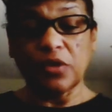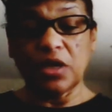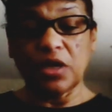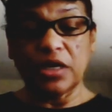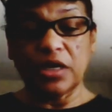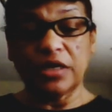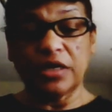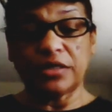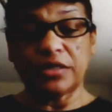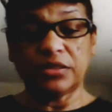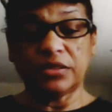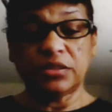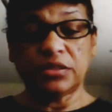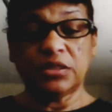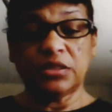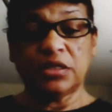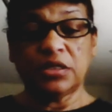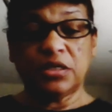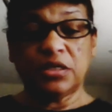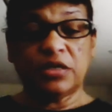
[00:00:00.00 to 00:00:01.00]
and
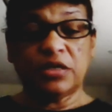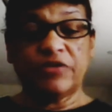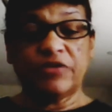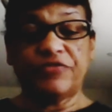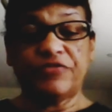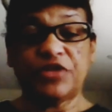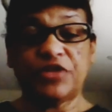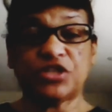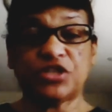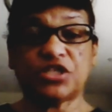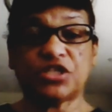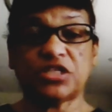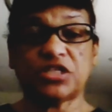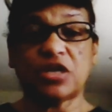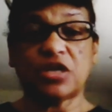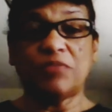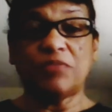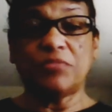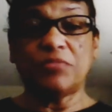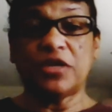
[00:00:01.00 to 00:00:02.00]
finish this
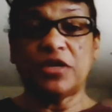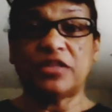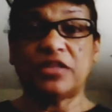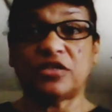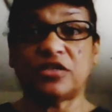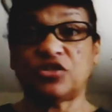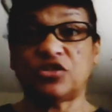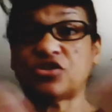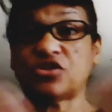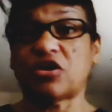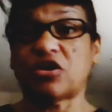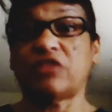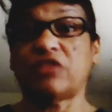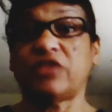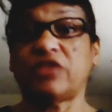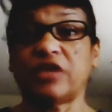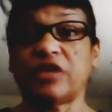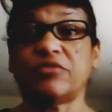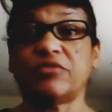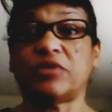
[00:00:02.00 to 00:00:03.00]
up, and then start on
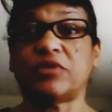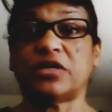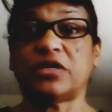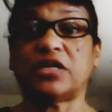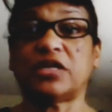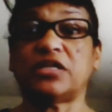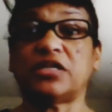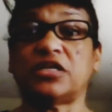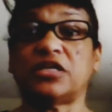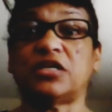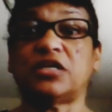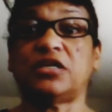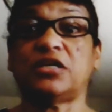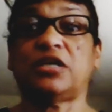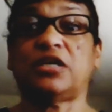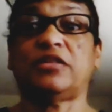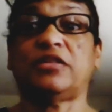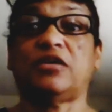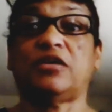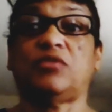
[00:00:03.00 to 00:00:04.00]
the other one, get it done,
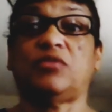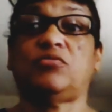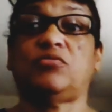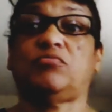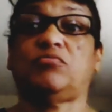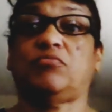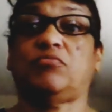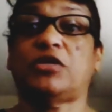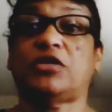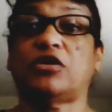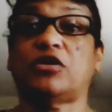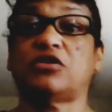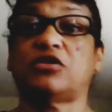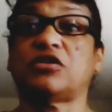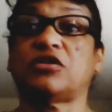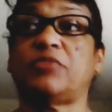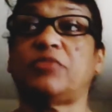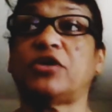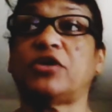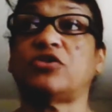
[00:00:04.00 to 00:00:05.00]
and then my daughter's
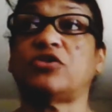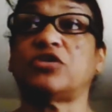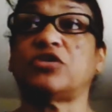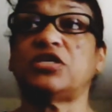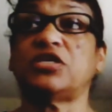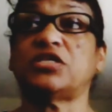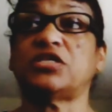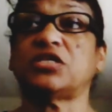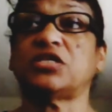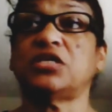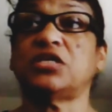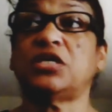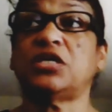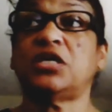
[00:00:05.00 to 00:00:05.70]
gonna make cookies.